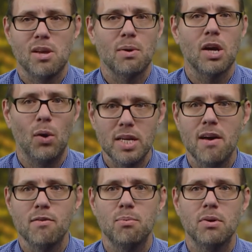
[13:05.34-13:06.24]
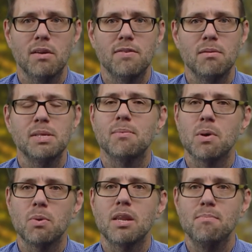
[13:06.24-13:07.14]
that we're going to have a point of view, but that
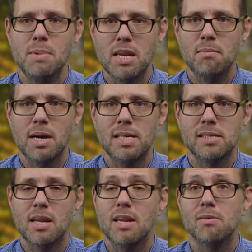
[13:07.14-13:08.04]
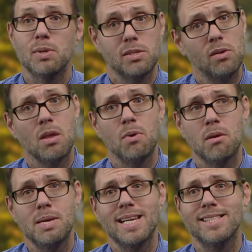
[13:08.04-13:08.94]
we want to minimize it, and we certainly want
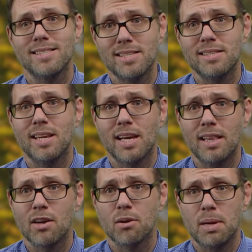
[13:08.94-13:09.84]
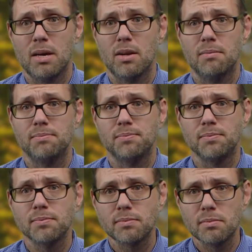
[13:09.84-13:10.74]
to be consistent and clear about it.
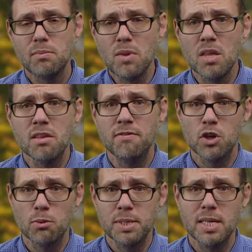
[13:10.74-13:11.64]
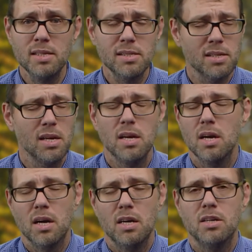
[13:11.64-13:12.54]
The verb tense.
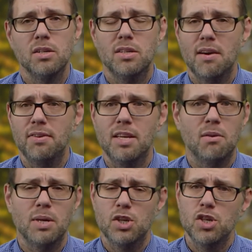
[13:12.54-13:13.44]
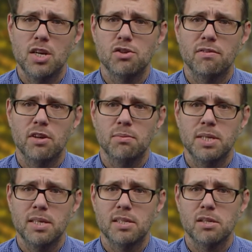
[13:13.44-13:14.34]
Oh, you definitely don't want to change your verb
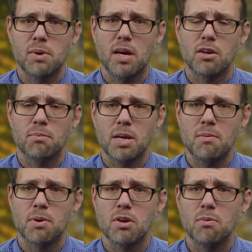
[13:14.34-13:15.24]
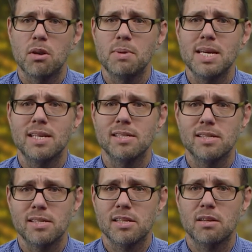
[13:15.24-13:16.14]
tense throughout your paper. You want to be
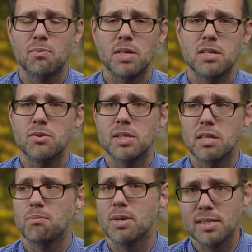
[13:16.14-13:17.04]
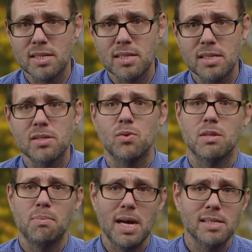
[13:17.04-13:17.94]
consistent with using the present tense or
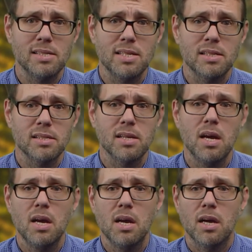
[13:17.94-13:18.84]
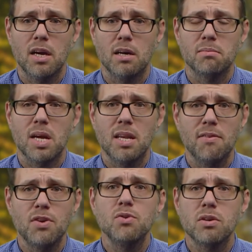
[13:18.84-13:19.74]
the past tense. And
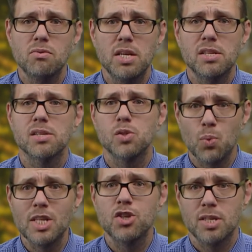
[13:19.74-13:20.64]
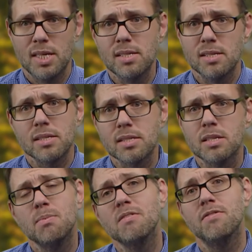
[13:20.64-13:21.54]
if you do need to switch tenses,
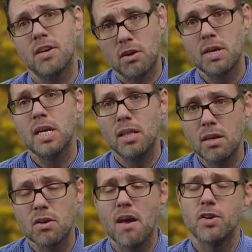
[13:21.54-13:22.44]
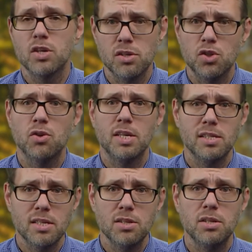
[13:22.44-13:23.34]
to be very clear, to have a good
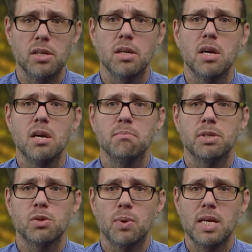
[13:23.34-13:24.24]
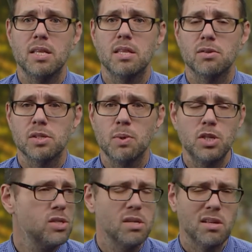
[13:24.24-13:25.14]
transition between those
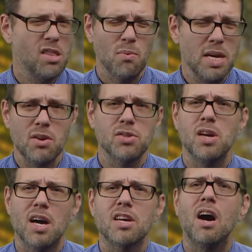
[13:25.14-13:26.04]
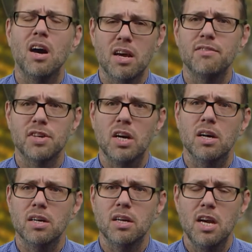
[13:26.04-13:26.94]
switches so that the reader's not caught off
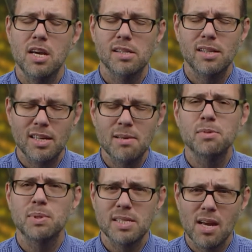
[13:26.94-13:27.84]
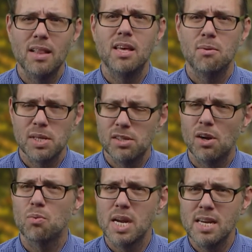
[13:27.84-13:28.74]
guard. Because a lot of times we settle in and we
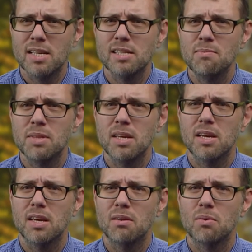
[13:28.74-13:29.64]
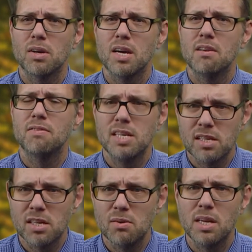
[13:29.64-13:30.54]
start reading something and we're kind of
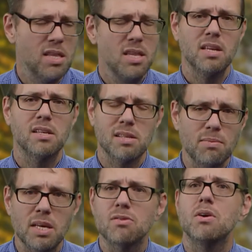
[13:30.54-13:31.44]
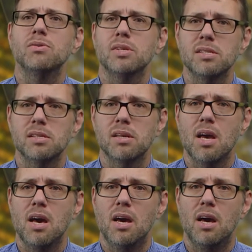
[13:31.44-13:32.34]
into it, and then something throws us
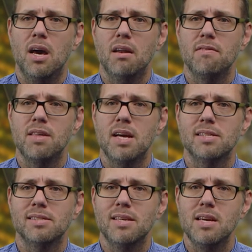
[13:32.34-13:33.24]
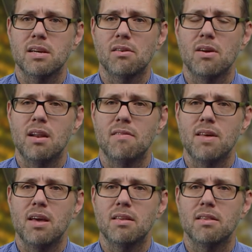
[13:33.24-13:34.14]
out of that sync or out of
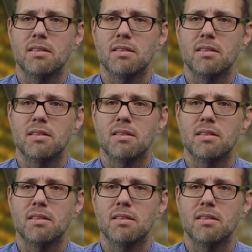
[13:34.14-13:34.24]
that